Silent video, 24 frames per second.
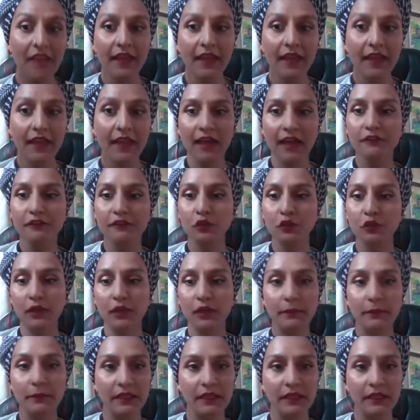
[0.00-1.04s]
they have so uh,
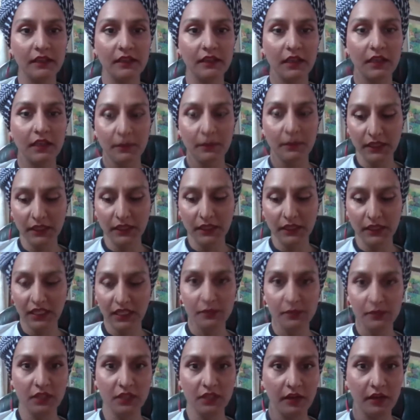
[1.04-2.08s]
Amelia, uh,
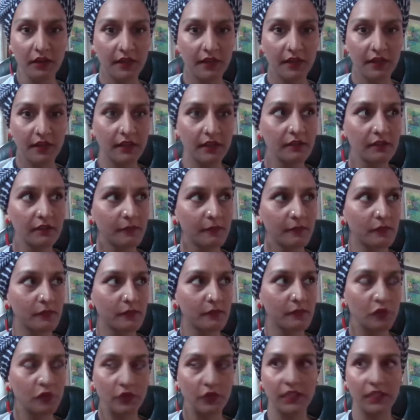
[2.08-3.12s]
Amelia sorry.
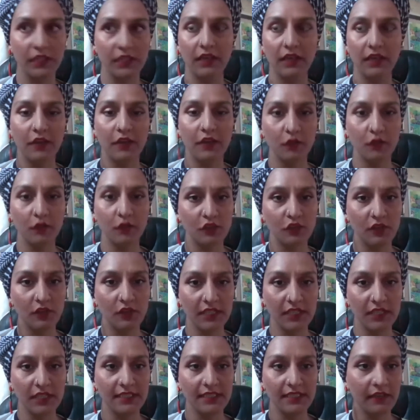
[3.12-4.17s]
took like I it took
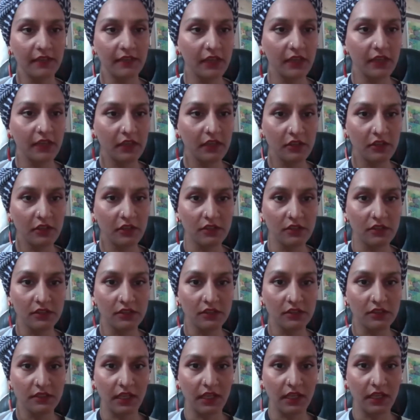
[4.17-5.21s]
her like seven eight years
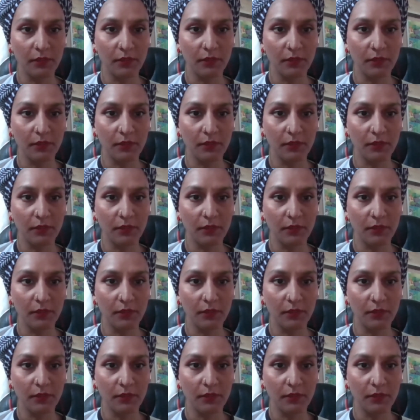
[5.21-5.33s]
to set up